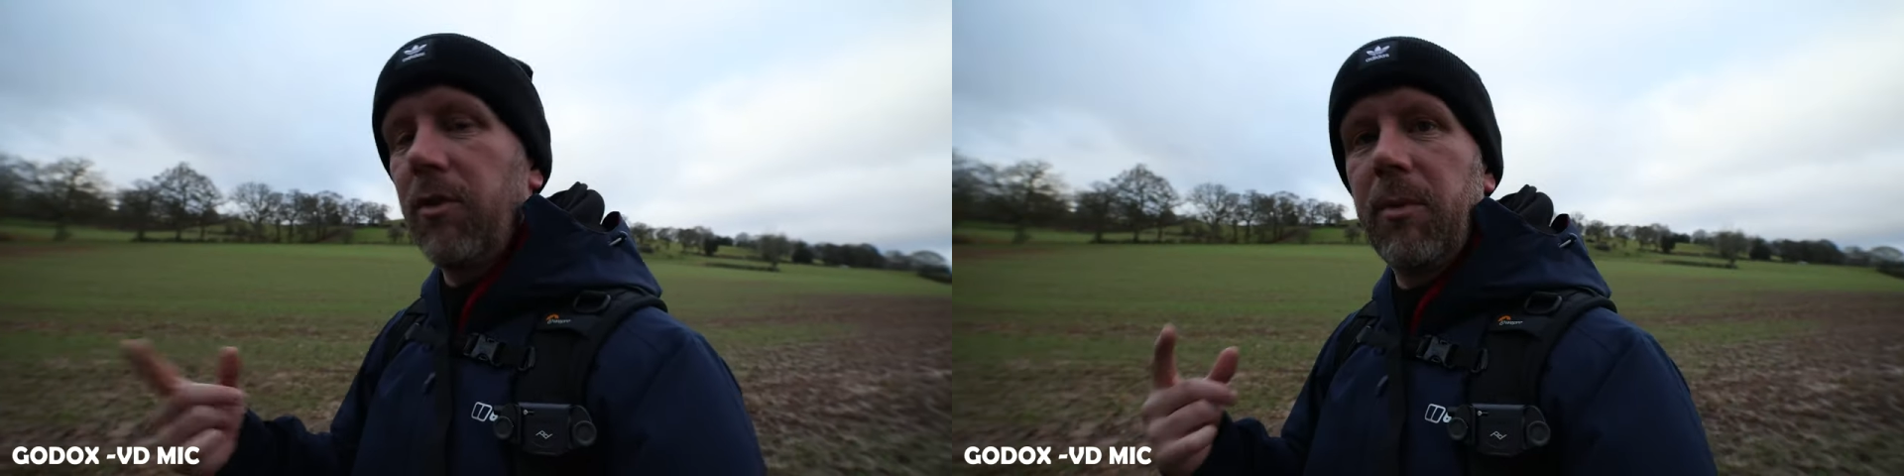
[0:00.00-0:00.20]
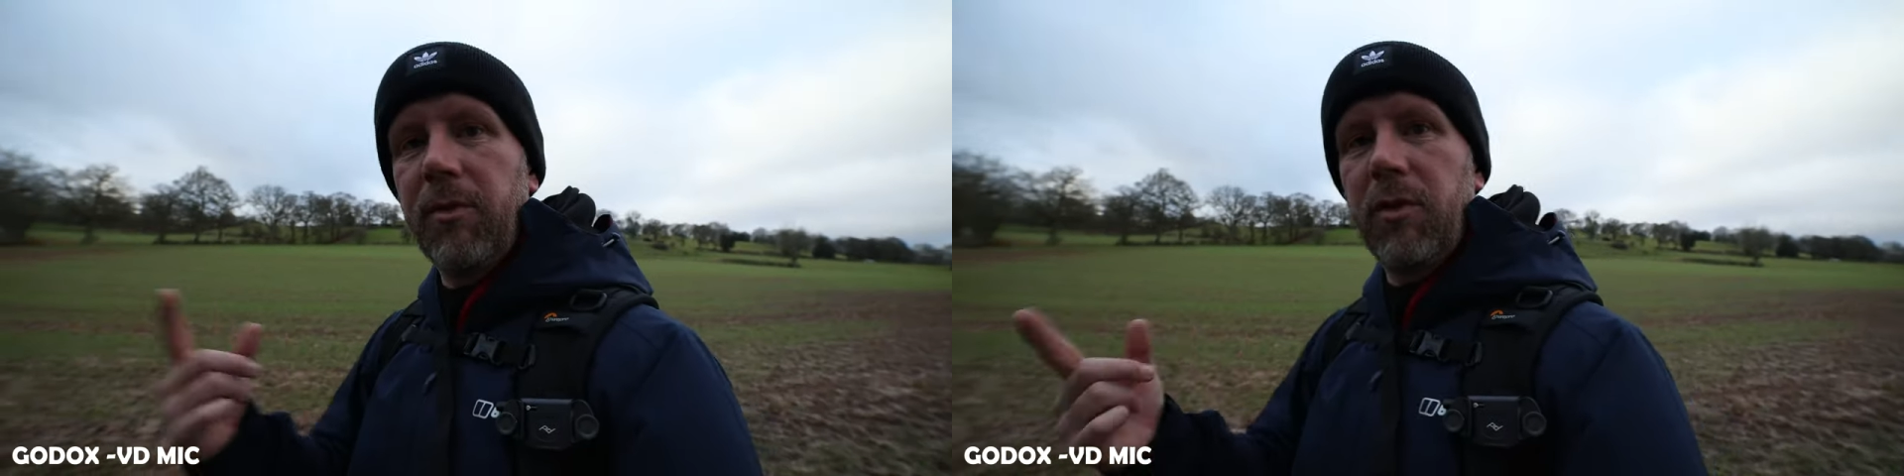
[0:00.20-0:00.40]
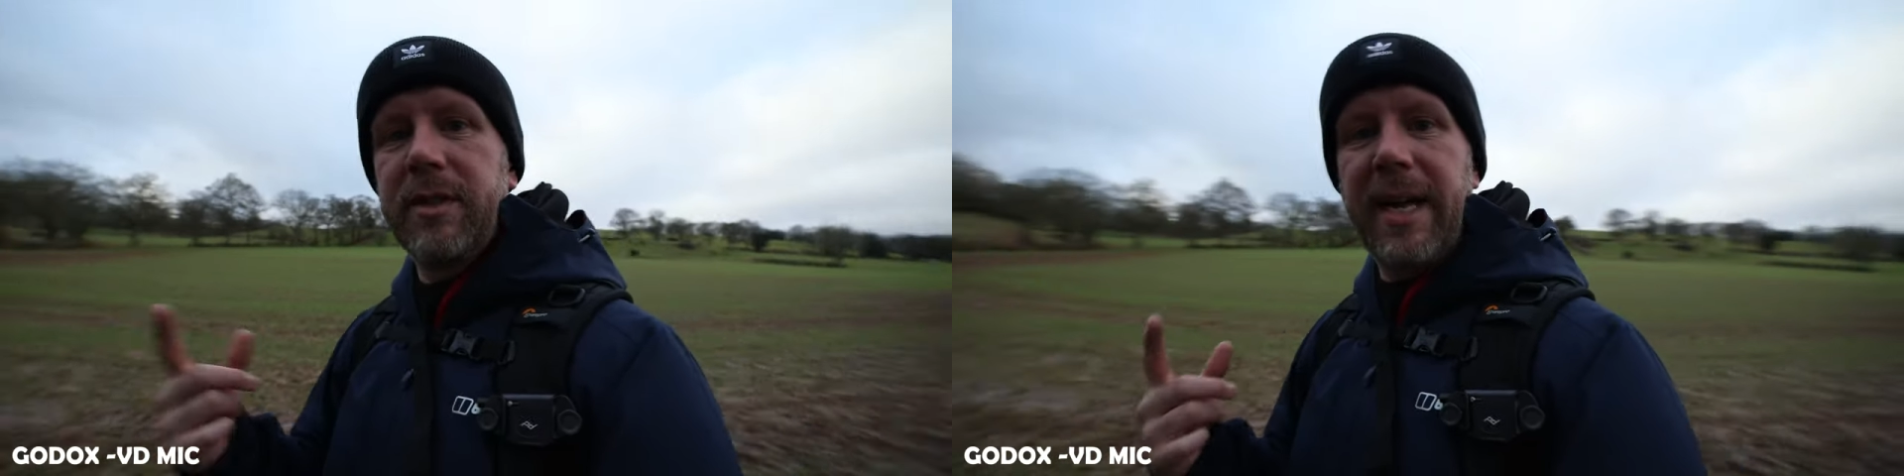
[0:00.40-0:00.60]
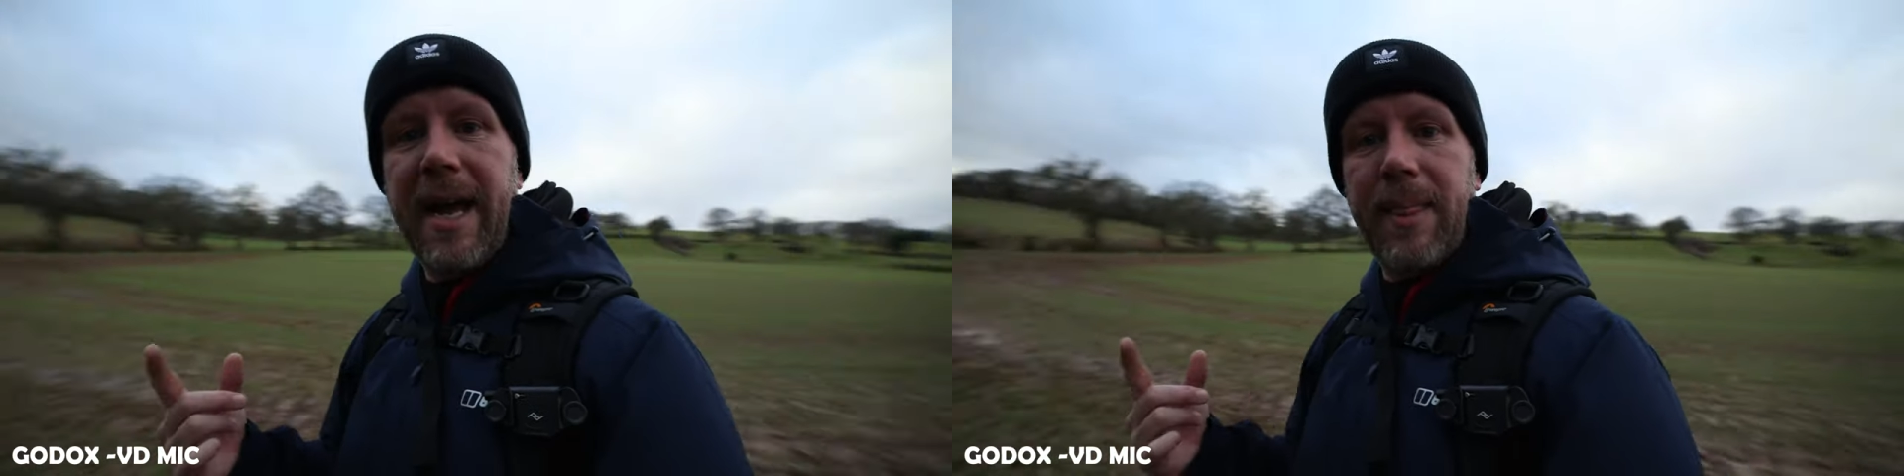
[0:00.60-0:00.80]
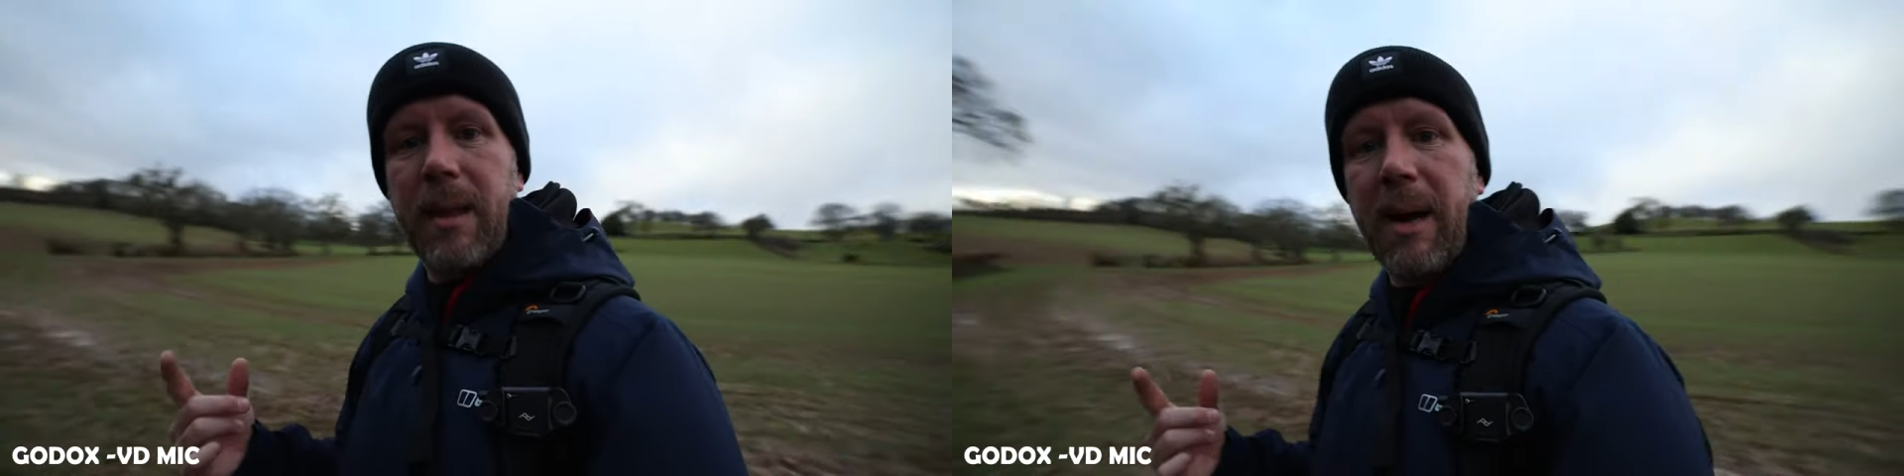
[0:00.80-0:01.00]
from the front
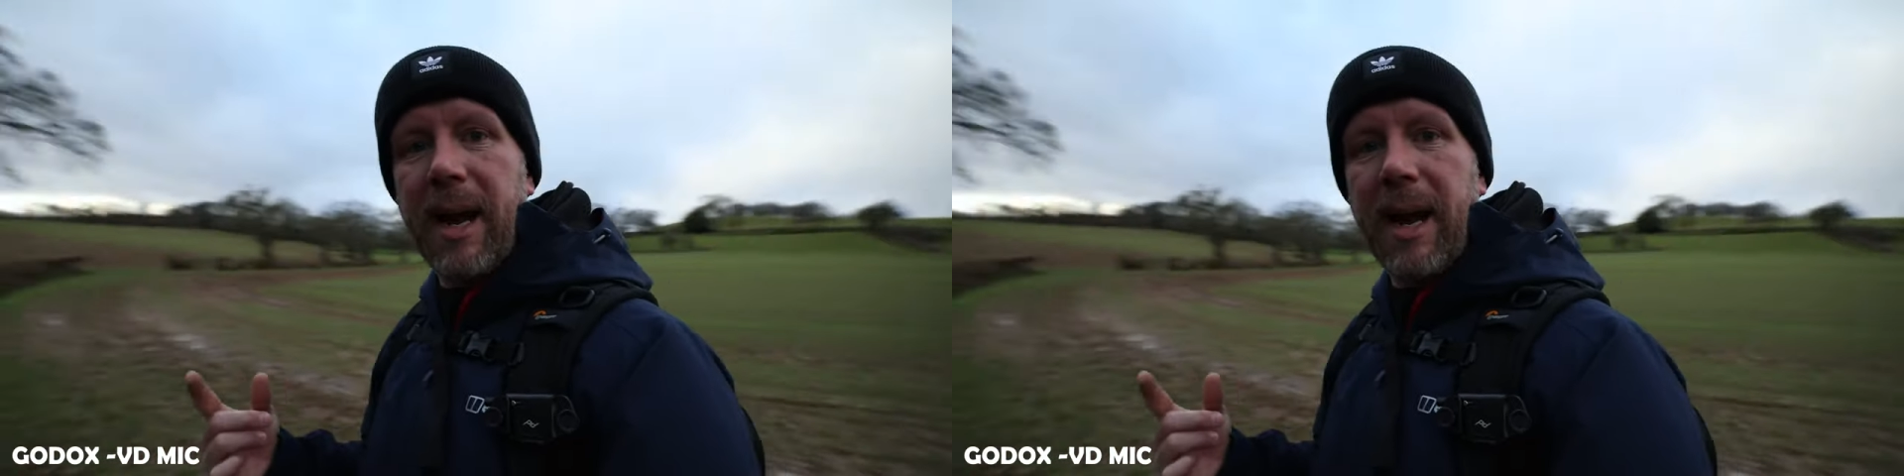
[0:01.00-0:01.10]
and the